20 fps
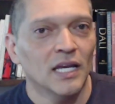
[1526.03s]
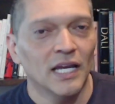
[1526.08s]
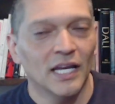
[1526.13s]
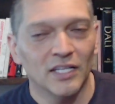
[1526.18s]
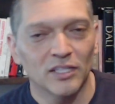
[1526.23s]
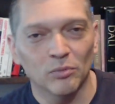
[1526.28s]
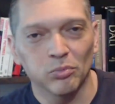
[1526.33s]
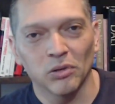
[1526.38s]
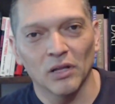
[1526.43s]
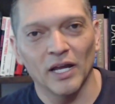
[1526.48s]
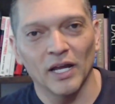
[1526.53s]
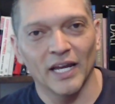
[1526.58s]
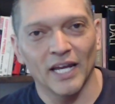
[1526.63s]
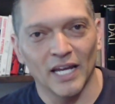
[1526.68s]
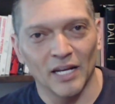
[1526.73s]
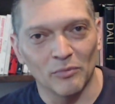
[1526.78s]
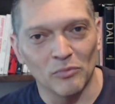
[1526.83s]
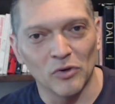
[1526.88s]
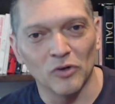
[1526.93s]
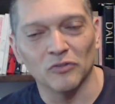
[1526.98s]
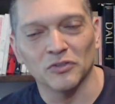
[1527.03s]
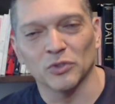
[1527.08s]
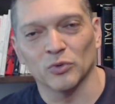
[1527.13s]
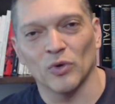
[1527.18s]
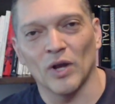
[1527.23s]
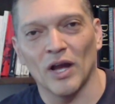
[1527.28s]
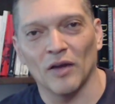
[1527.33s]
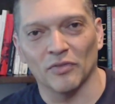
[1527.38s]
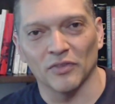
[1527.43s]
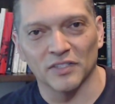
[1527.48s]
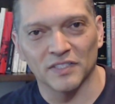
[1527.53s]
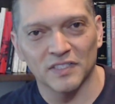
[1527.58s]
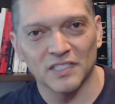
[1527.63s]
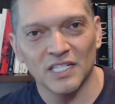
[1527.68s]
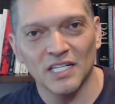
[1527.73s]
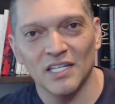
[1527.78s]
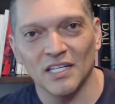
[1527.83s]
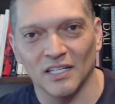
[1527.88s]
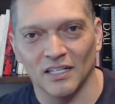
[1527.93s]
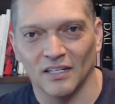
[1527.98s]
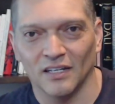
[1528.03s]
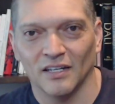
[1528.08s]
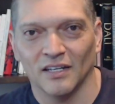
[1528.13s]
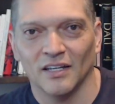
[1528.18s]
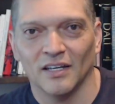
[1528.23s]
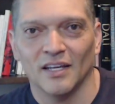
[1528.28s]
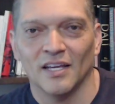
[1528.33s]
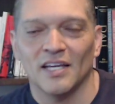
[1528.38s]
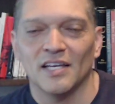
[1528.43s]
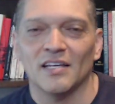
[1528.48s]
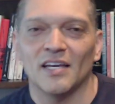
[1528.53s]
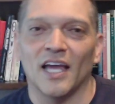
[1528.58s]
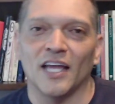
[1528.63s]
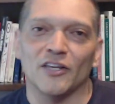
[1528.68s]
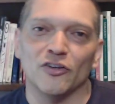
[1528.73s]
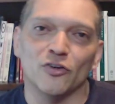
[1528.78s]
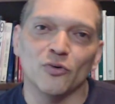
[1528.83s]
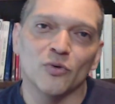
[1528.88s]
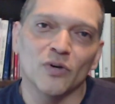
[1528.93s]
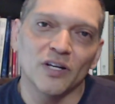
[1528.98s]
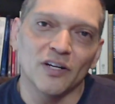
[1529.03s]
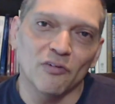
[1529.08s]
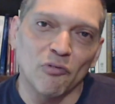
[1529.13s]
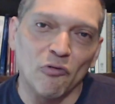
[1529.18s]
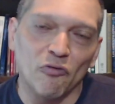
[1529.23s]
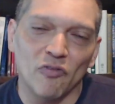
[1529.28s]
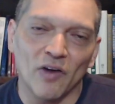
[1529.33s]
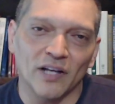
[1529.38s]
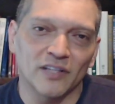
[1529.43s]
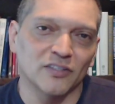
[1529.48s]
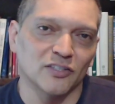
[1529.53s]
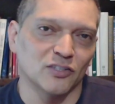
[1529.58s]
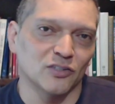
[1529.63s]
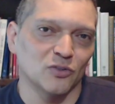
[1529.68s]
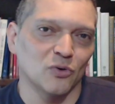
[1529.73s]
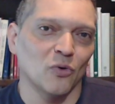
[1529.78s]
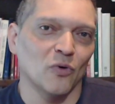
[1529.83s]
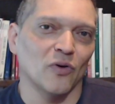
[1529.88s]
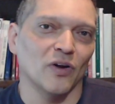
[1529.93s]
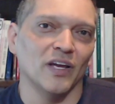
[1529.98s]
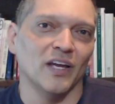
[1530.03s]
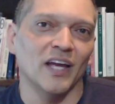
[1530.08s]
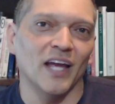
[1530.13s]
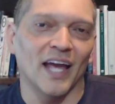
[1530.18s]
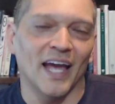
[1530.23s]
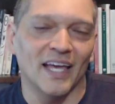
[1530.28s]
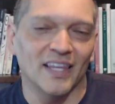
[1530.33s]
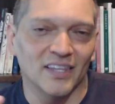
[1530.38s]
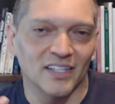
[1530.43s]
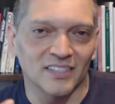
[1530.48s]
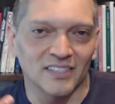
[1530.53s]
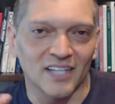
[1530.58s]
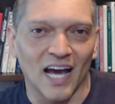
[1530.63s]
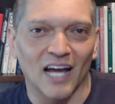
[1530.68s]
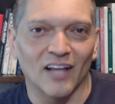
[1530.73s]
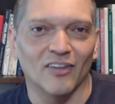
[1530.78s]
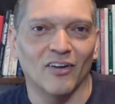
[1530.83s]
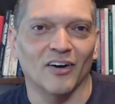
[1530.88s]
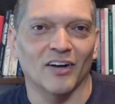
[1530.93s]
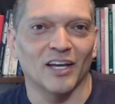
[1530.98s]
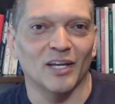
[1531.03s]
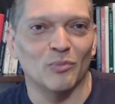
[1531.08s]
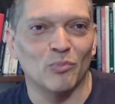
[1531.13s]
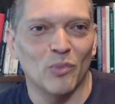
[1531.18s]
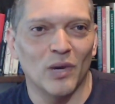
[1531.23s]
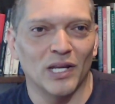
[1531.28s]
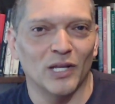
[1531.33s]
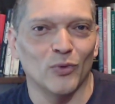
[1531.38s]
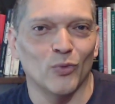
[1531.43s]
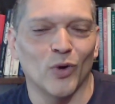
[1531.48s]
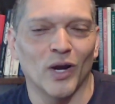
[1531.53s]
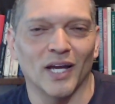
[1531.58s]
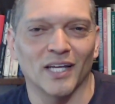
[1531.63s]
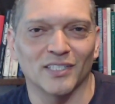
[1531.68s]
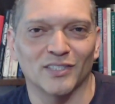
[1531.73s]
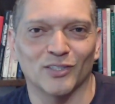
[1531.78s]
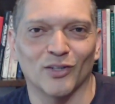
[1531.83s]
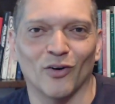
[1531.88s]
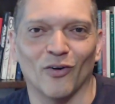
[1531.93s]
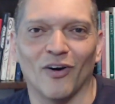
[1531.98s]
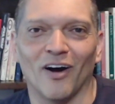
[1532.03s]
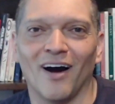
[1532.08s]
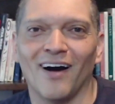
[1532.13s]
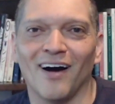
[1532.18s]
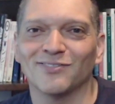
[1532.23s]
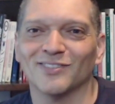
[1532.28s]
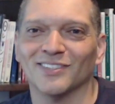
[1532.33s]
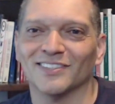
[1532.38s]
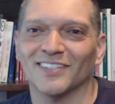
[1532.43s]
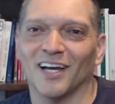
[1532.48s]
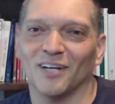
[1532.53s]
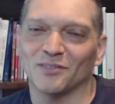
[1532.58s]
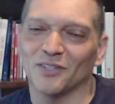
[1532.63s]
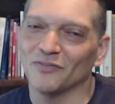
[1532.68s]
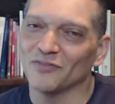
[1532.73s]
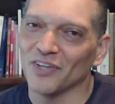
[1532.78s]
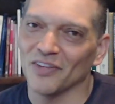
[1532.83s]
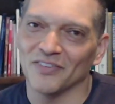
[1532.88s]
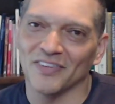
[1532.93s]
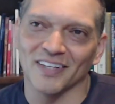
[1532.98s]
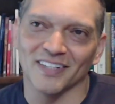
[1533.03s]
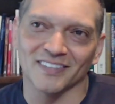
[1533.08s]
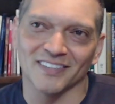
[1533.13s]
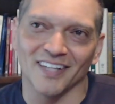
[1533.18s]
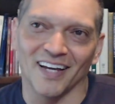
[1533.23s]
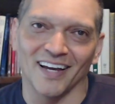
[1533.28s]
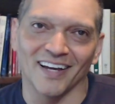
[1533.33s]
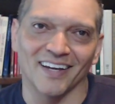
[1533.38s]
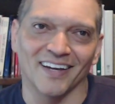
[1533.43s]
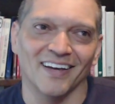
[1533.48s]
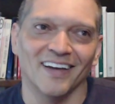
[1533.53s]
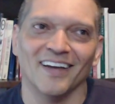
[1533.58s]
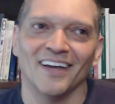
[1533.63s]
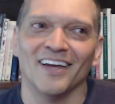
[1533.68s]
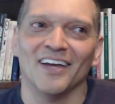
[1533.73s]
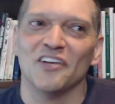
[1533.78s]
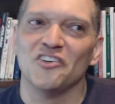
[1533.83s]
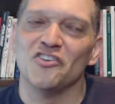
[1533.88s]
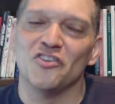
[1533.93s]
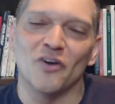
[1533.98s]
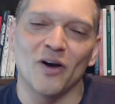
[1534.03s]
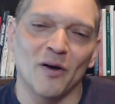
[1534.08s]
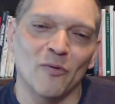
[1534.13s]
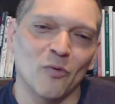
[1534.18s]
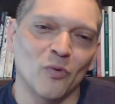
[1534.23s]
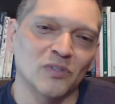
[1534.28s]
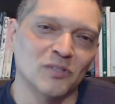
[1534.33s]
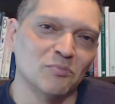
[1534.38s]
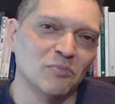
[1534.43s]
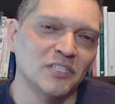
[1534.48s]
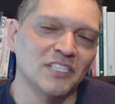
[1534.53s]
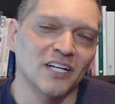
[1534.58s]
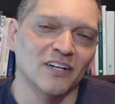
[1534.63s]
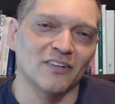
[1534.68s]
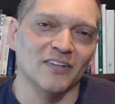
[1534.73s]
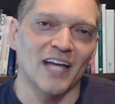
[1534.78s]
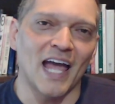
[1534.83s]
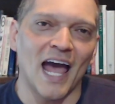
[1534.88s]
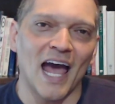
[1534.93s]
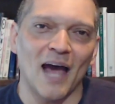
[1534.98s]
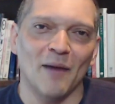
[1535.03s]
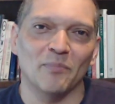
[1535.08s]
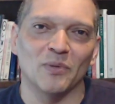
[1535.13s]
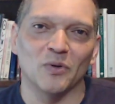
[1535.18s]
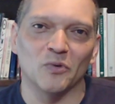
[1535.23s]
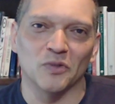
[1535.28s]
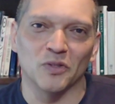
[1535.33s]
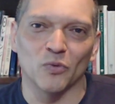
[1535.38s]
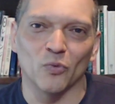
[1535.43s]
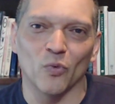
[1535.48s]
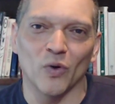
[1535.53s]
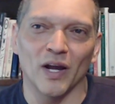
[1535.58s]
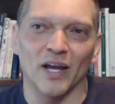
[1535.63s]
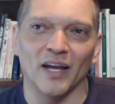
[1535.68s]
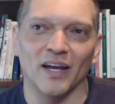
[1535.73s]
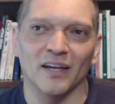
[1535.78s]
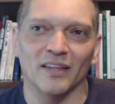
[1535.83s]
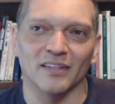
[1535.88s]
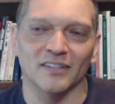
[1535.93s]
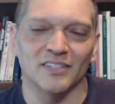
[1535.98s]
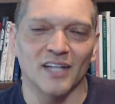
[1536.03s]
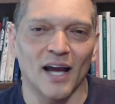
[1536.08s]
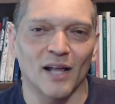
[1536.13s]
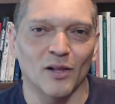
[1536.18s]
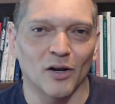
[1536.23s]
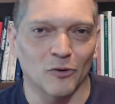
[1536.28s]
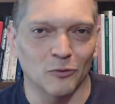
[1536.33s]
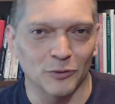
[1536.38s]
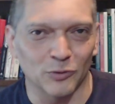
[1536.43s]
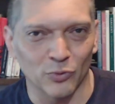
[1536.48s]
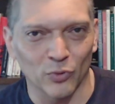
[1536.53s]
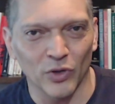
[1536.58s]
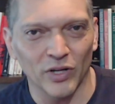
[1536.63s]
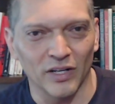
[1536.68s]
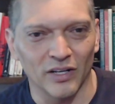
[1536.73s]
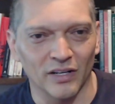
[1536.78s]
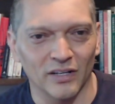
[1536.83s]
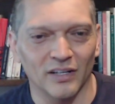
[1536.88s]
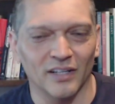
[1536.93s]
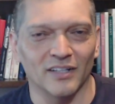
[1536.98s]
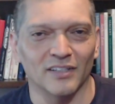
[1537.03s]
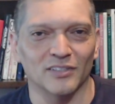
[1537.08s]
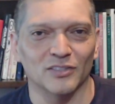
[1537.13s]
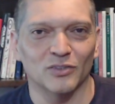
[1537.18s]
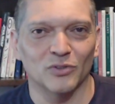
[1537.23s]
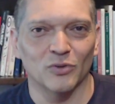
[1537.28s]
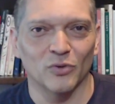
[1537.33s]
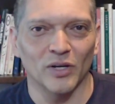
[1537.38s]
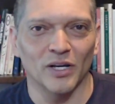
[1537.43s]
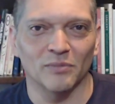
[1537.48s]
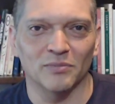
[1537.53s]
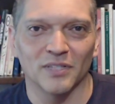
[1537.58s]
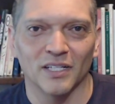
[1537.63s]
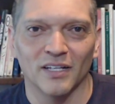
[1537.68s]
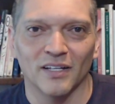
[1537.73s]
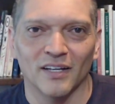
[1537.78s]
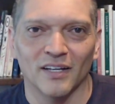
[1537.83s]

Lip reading: into play and moves around the scene, and you can affect the story and the dialogue in many ways. So oftentimes I've done things like, I wasn't particularly happy with the way the dialogue was written in a script.